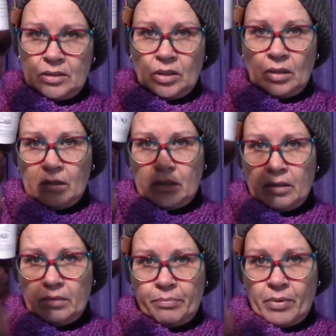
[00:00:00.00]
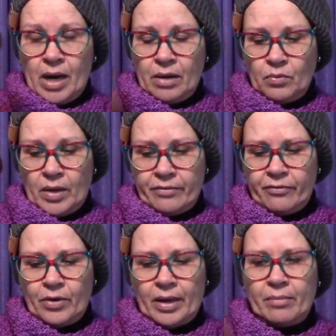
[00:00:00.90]
dark brown one
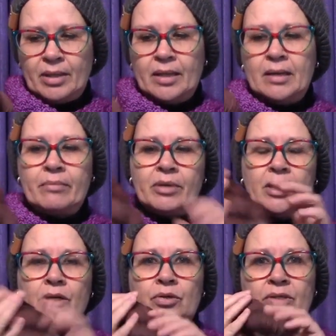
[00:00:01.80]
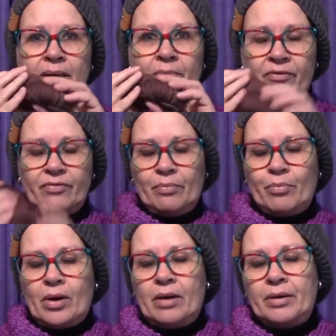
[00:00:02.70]
for him, and then I'm going to use some of the
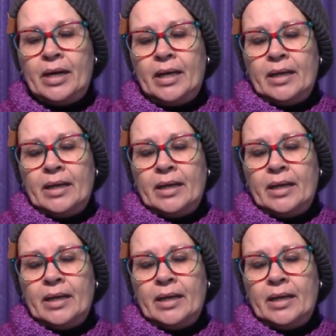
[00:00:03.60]
brown